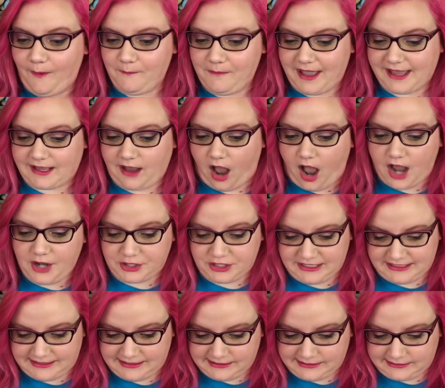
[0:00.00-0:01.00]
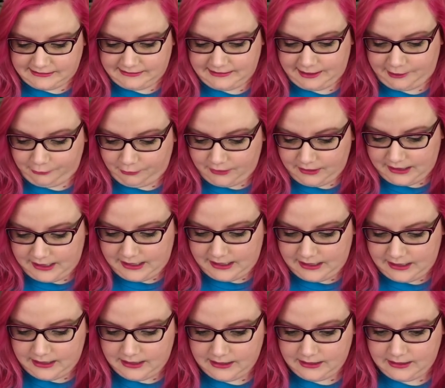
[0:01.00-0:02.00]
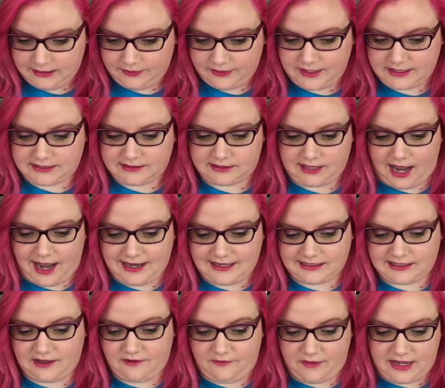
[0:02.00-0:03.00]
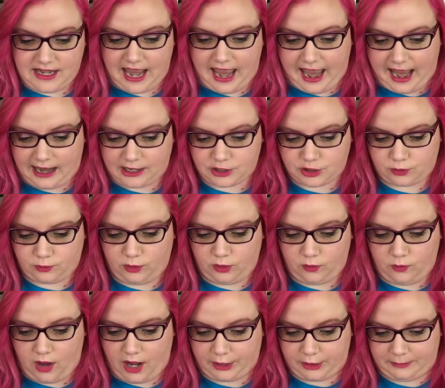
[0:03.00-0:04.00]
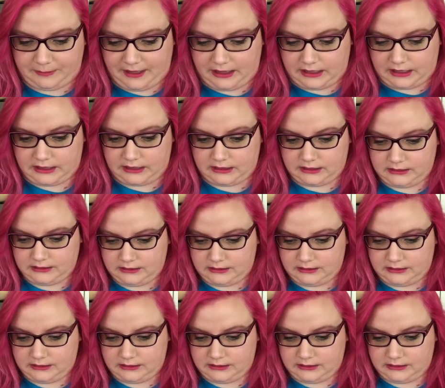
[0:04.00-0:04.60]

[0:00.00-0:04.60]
oh my gosh, this is literally the size of an actual watermelon.